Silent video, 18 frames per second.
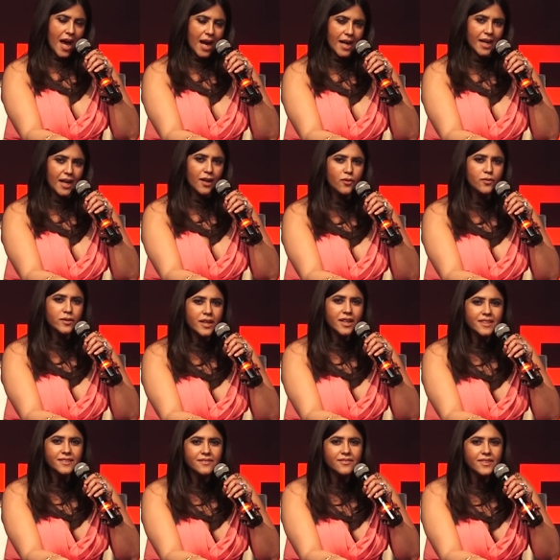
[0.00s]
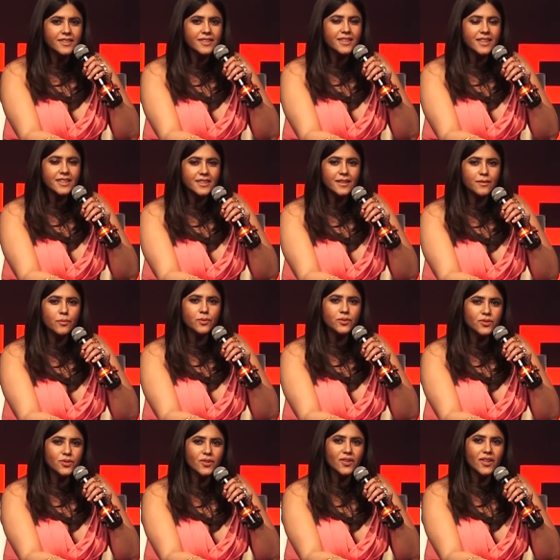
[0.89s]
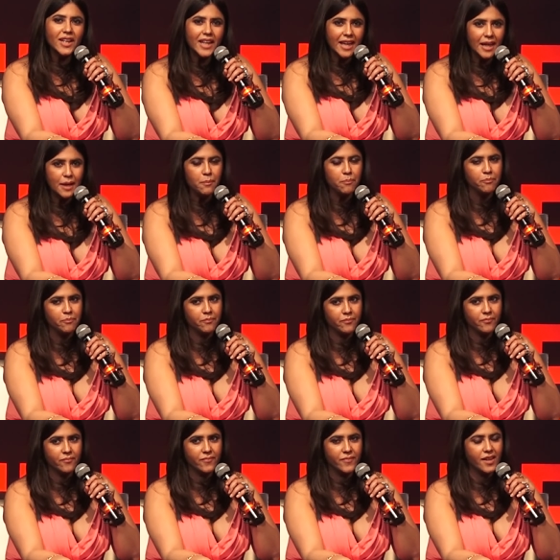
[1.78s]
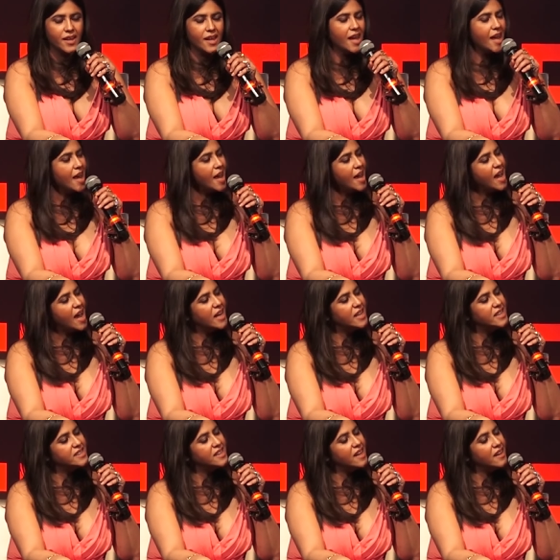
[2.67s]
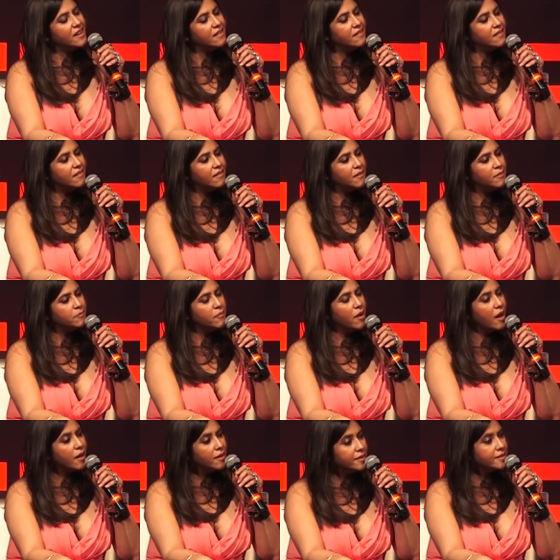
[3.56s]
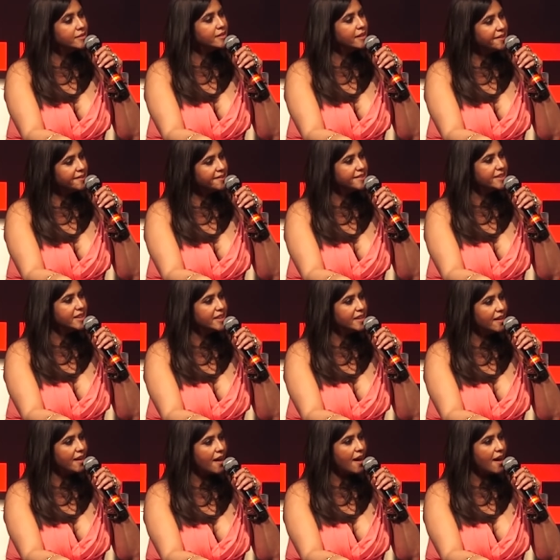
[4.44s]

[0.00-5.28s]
And I looked at his face and I said, what's your name? and he's like, um, Anand Gandhi.